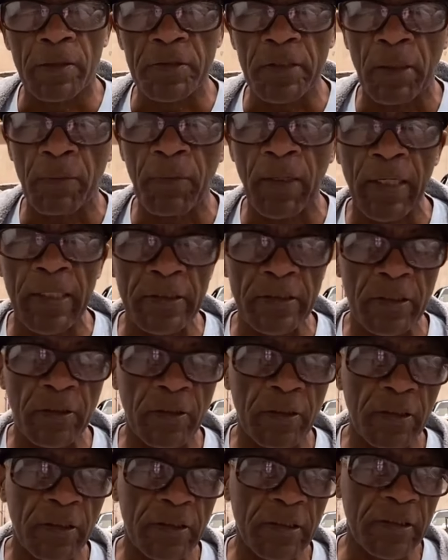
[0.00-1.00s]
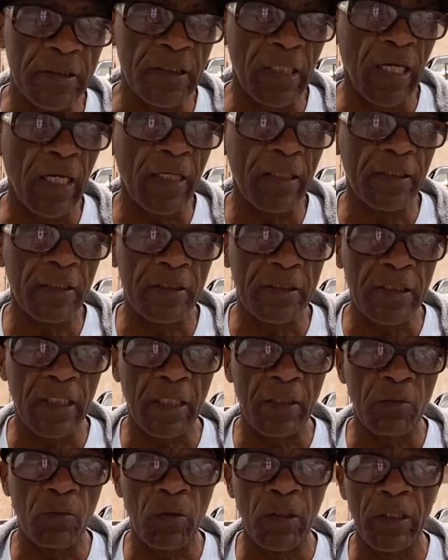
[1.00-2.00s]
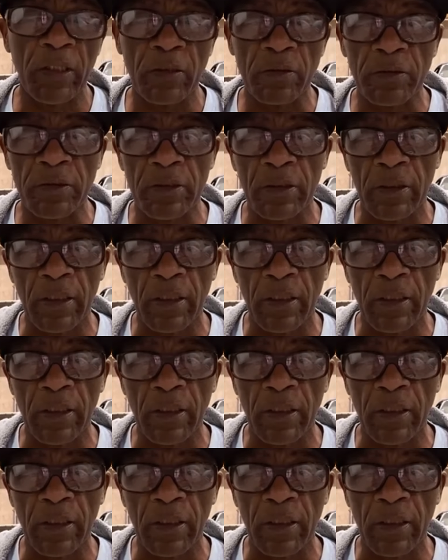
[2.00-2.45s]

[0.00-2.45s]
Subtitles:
Somebody's gonna design a set of wheels,